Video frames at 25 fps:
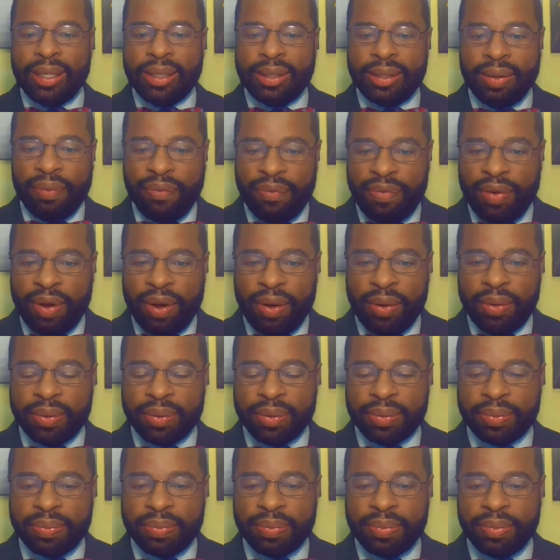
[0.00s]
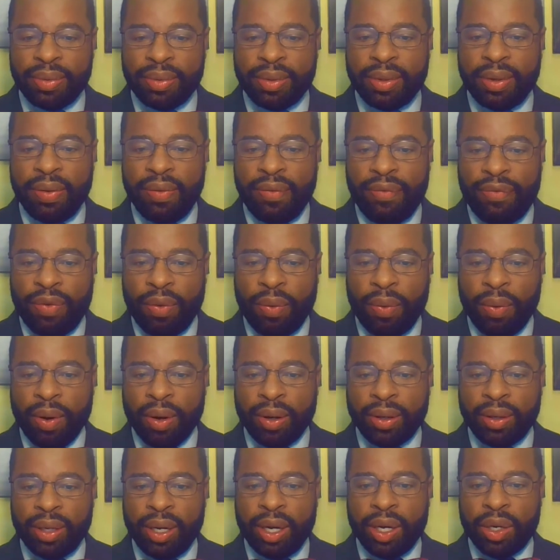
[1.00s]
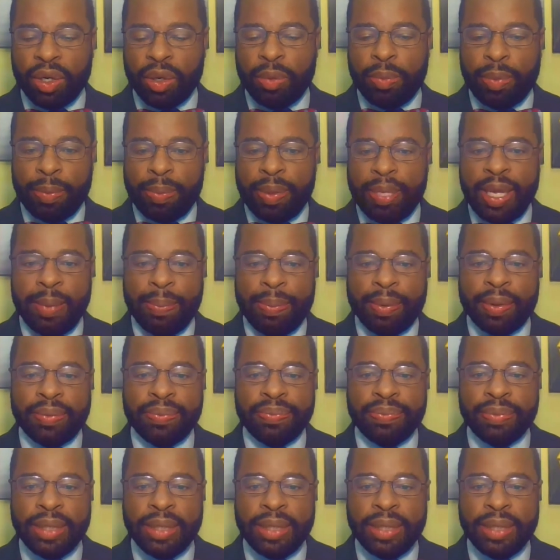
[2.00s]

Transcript: to vote for a group of people